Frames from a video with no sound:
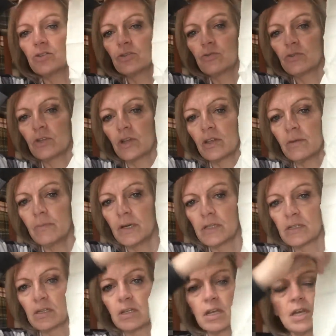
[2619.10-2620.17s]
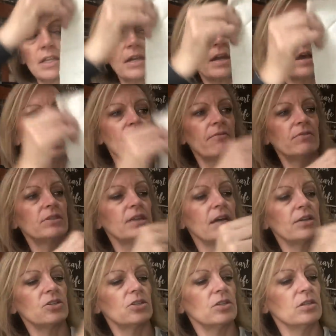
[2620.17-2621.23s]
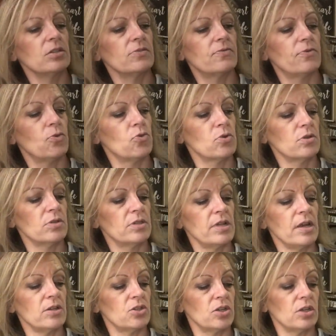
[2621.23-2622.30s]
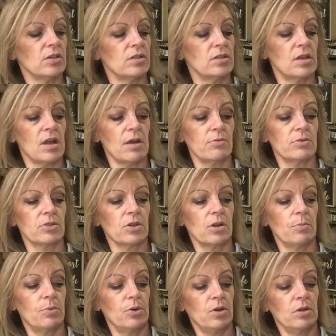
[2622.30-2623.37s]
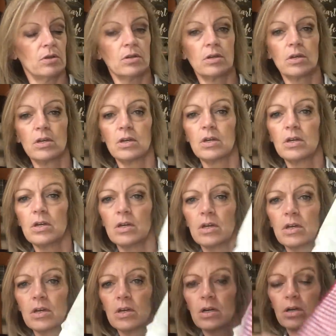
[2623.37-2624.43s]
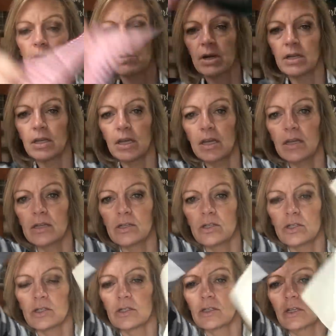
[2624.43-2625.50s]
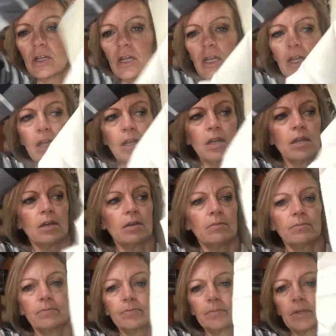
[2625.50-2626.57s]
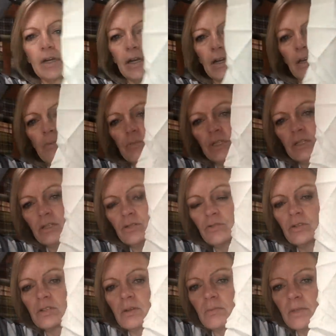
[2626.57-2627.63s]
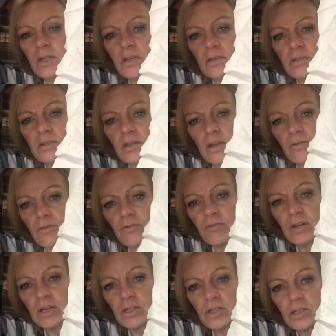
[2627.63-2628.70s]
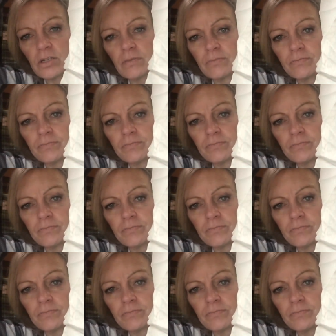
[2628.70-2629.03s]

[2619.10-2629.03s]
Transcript: Sue is on the muslin, and then I have attached these four sashings that I was gonna put around the edge. And uh, I got busy doing something else and never finished it.